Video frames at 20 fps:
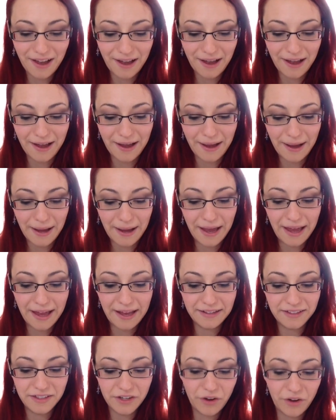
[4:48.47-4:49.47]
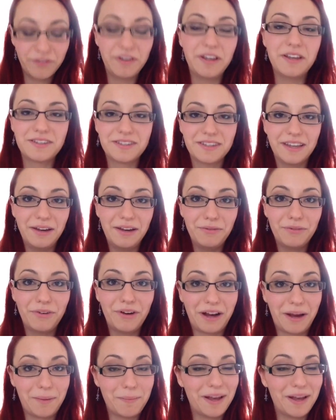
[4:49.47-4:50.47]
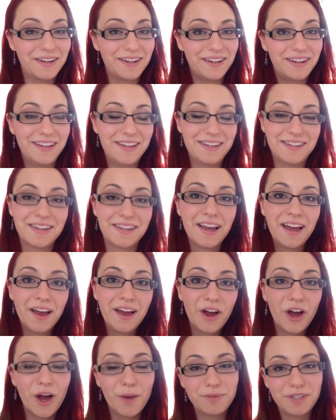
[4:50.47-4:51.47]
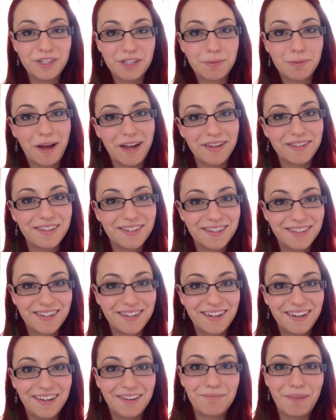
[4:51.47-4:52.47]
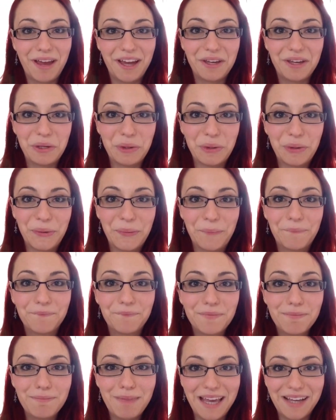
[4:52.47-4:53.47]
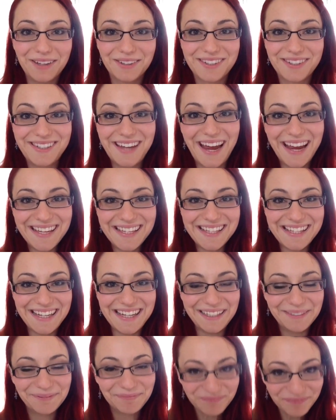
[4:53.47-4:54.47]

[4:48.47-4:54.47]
And obviously recommended is herbs and spices to make your meals tasty.